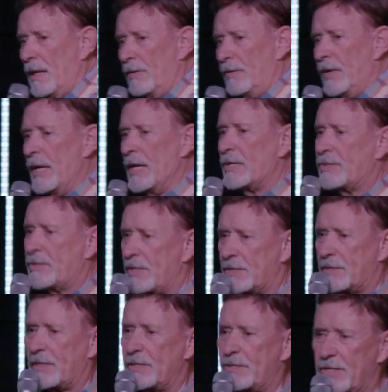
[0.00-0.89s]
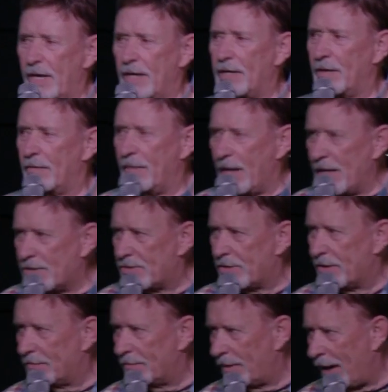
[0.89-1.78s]
This is the
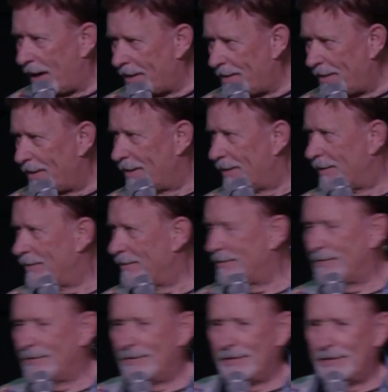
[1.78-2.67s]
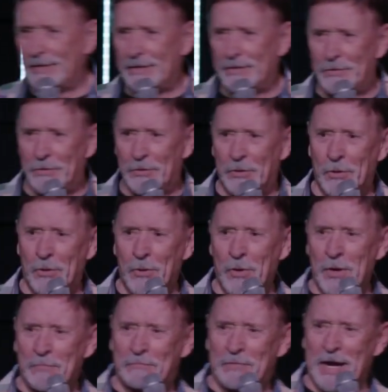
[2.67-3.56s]
generation right here. Oh,
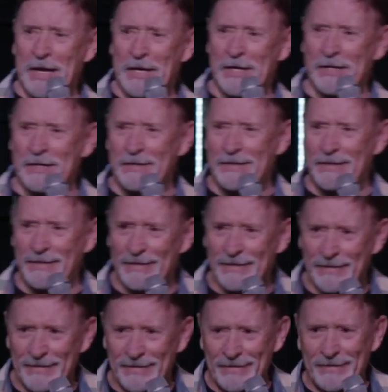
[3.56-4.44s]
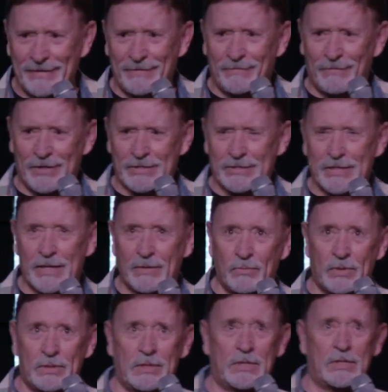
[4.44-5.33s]
if I could, what's that
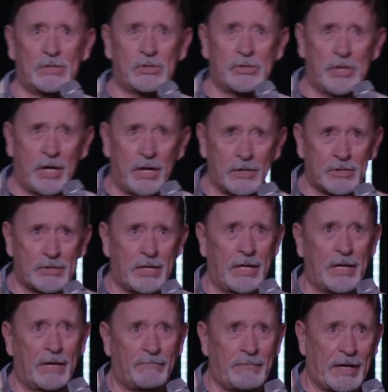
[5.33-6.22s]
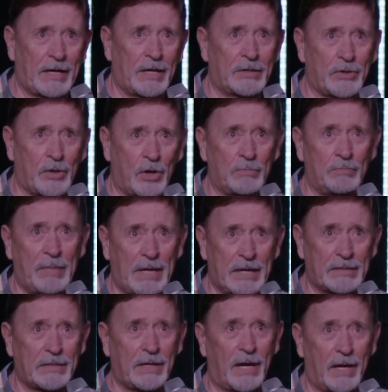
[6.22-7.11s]
one that Cher sang? If I could turn
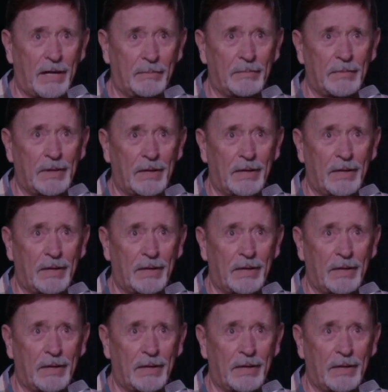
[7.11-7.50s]
back time.